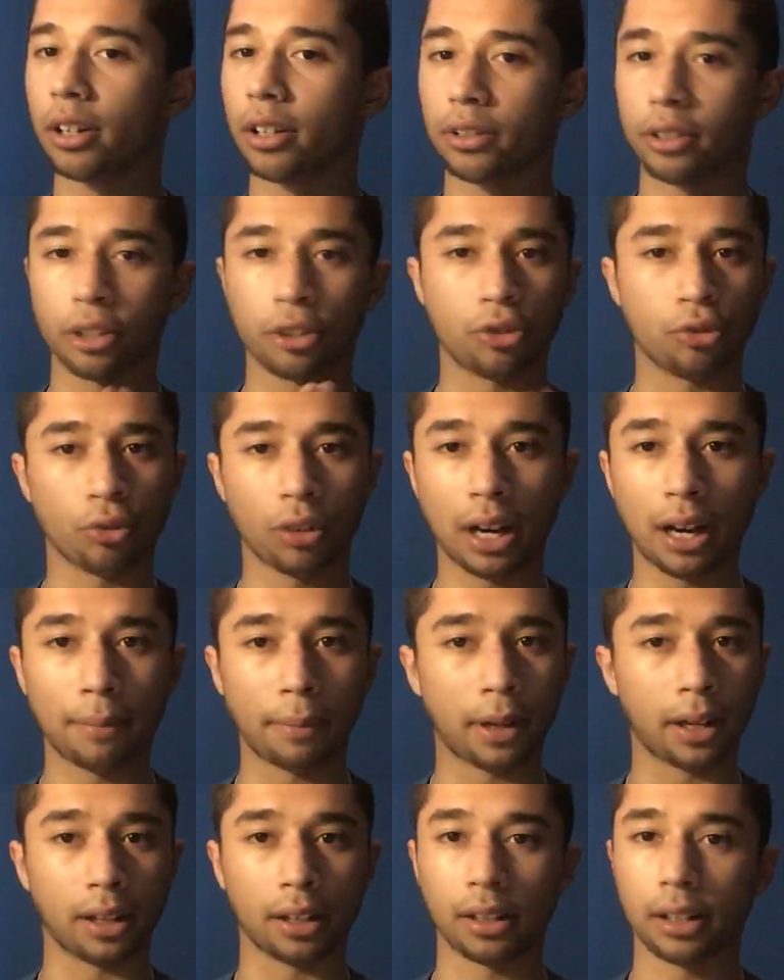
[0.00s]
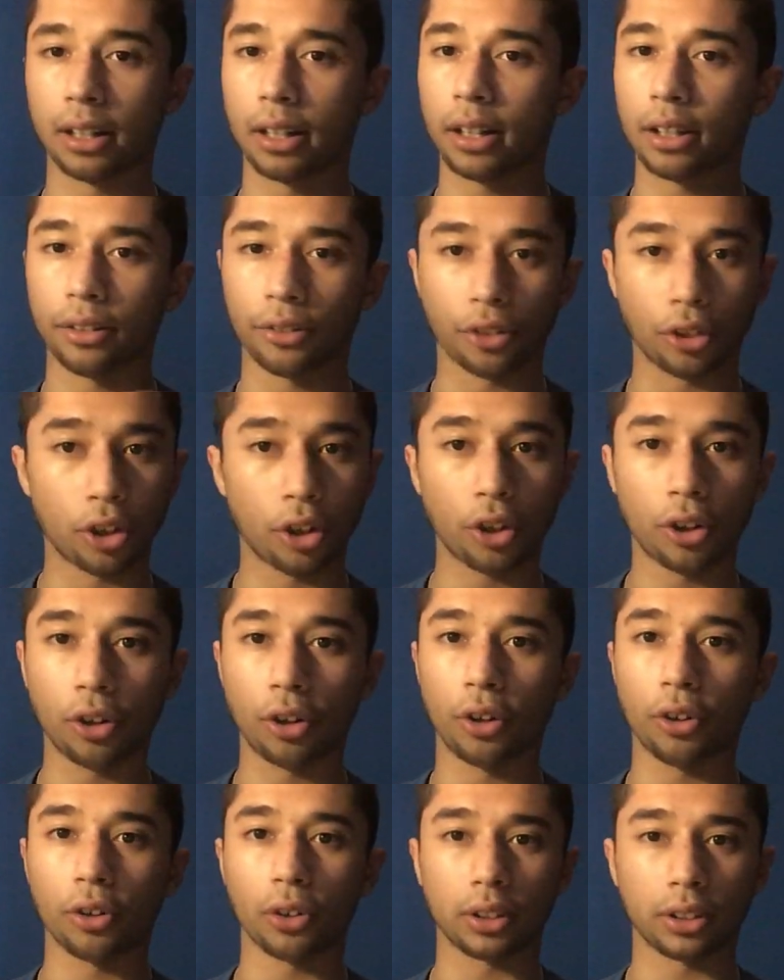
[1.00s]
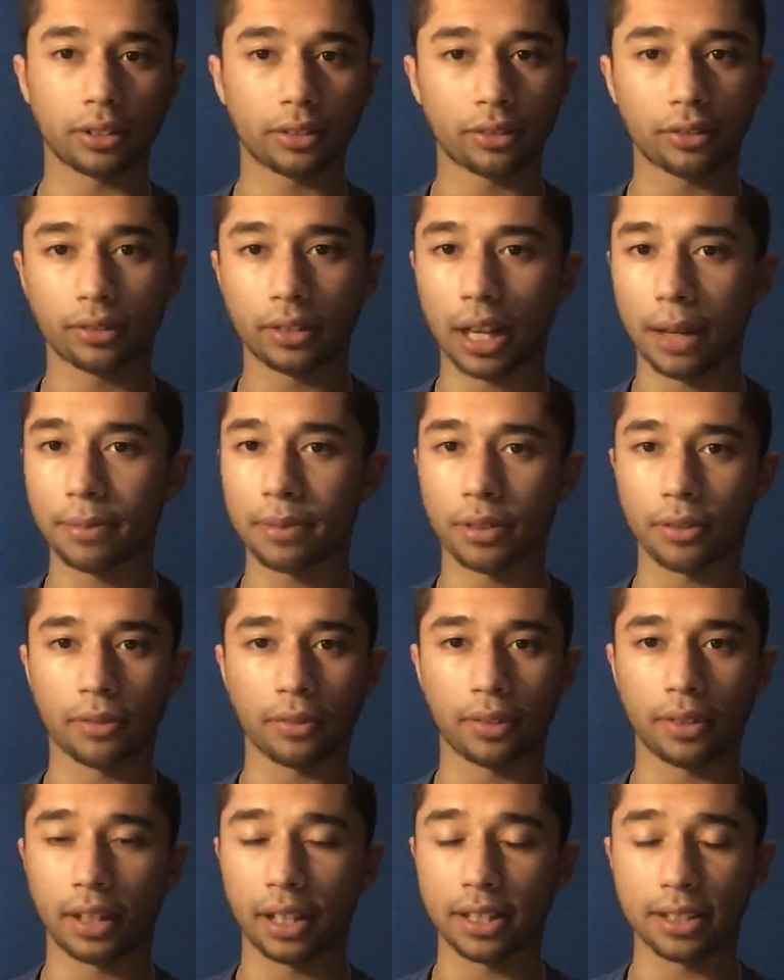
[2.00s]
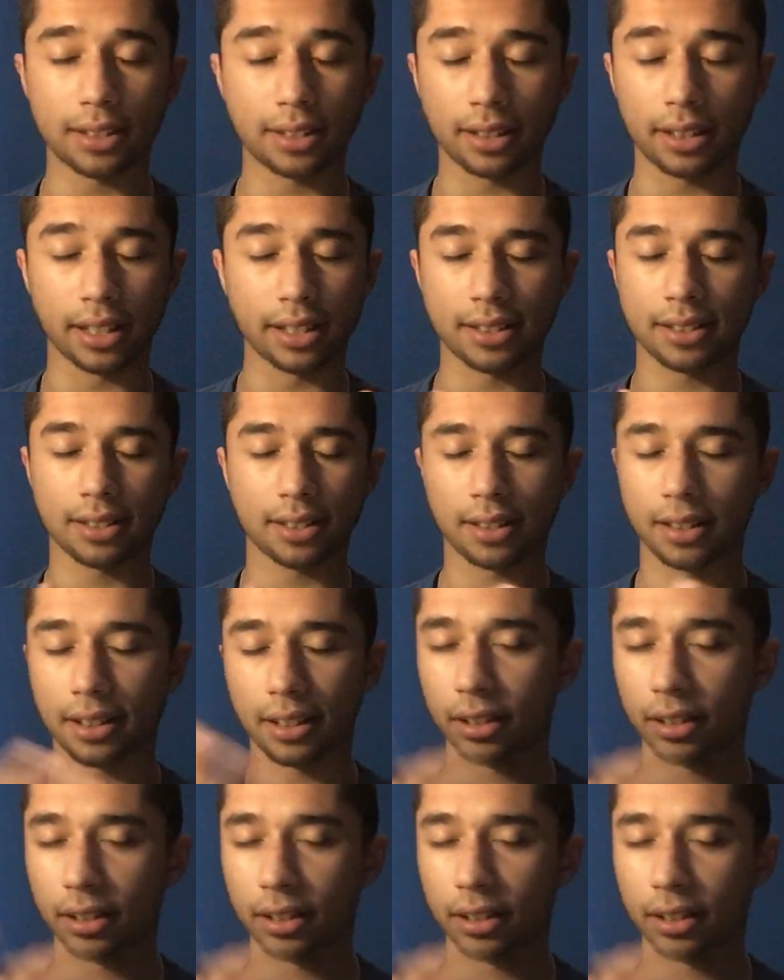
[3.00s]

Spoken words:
the drama, the all types of this